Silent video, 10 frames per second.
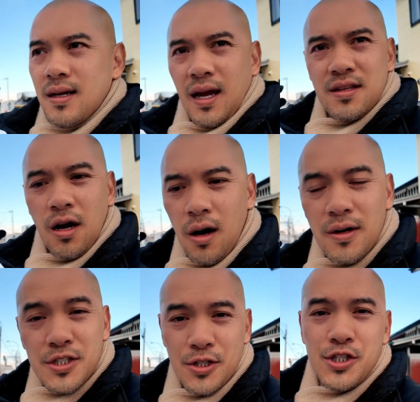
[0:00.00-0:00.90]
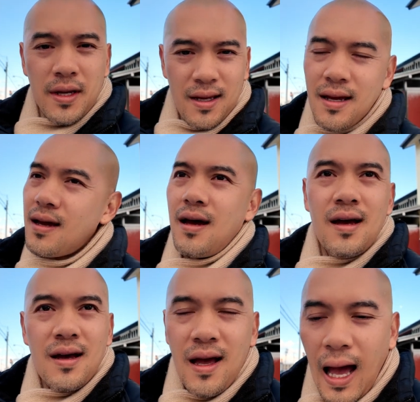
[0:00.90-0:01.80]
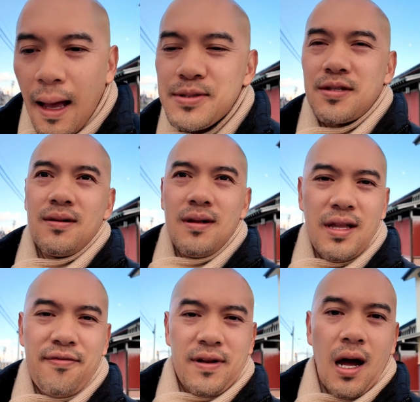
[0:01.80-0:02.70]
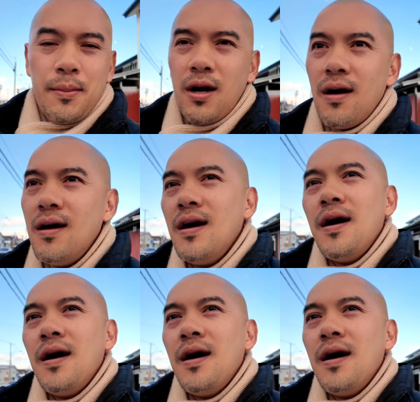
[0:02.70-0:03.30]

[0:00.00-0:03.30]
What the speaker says: Kantaro Sushi. Absolutely phenomenal.